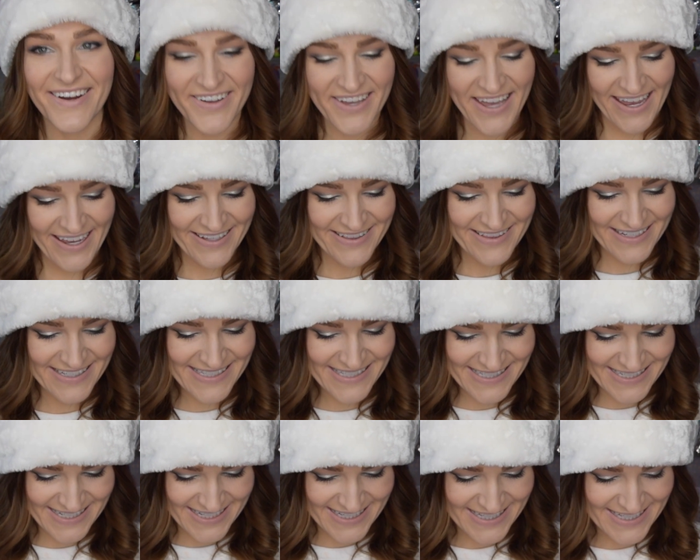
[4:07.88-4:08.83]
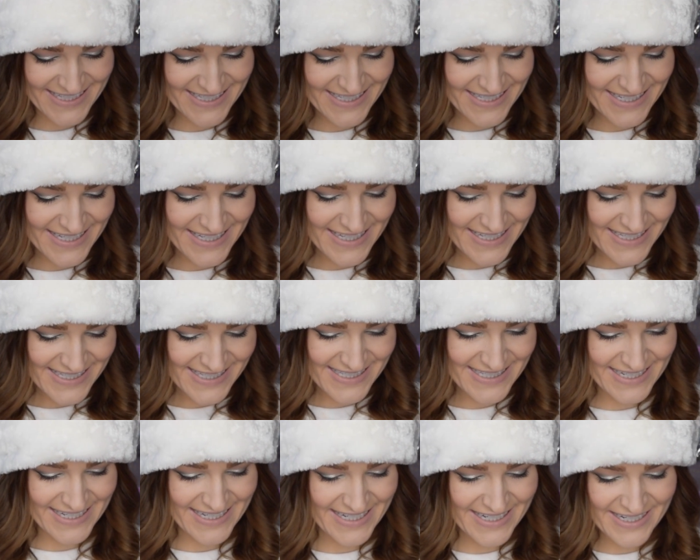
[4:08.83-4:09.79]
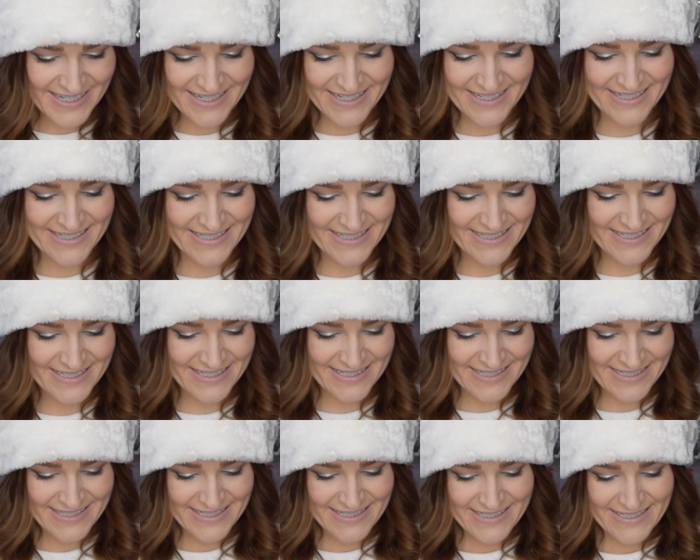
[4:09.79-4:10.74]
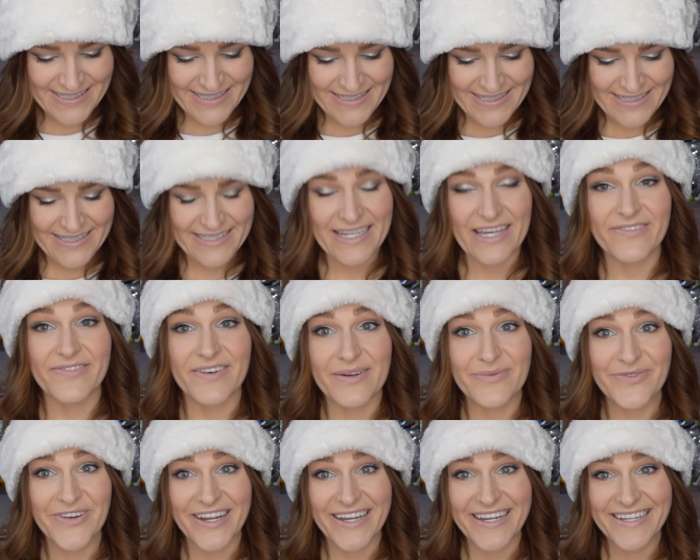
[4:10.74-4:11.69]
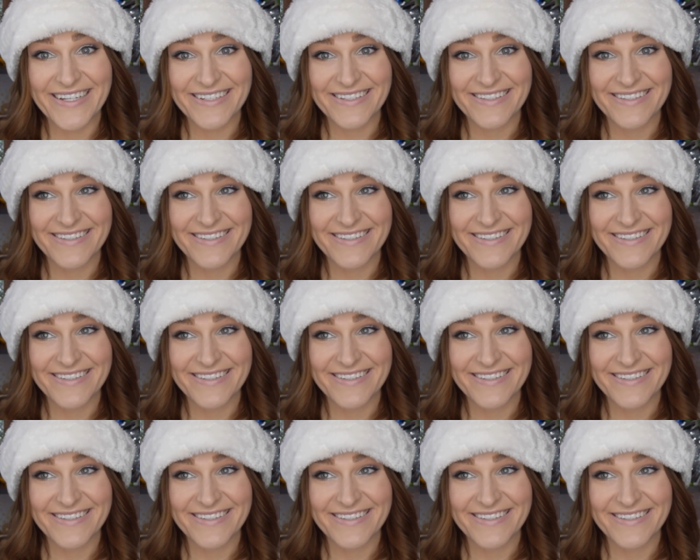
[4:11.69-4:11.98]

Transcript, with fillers: Okay, let's see, let's see, let's see if I'm right.